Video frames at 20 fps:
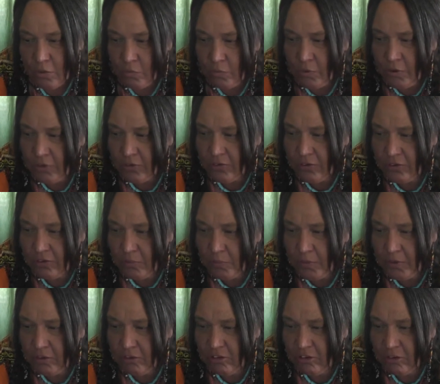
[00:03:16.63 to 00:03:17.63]
real
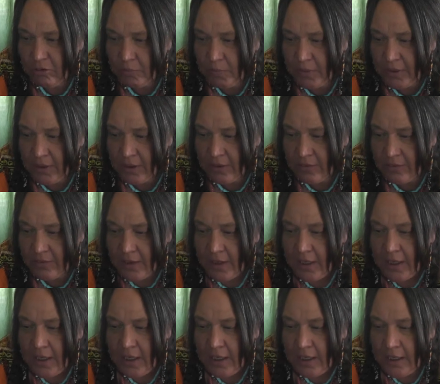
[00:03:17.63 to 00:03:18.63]
suspicious because
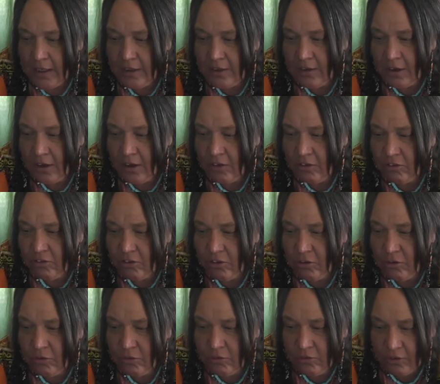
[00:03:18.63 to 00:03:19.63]
he does
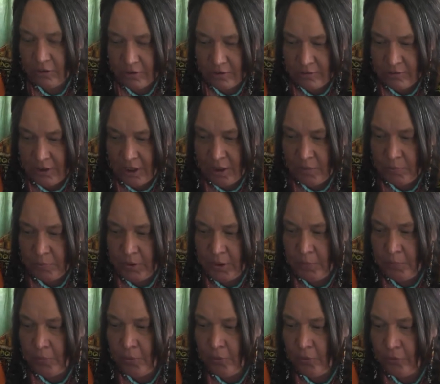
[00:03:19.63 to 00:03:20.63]
use dead
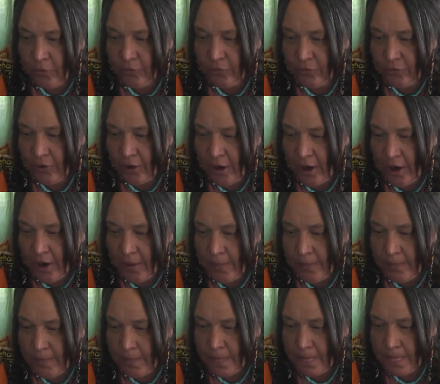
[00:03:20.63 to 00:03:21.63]
people's
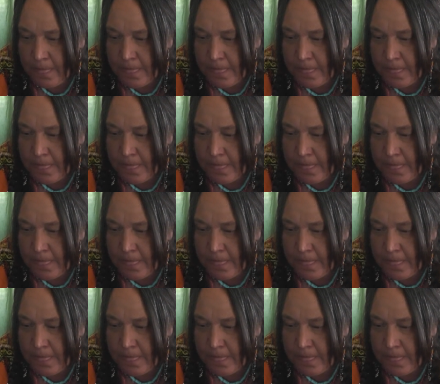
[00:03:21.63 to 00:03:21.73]
um,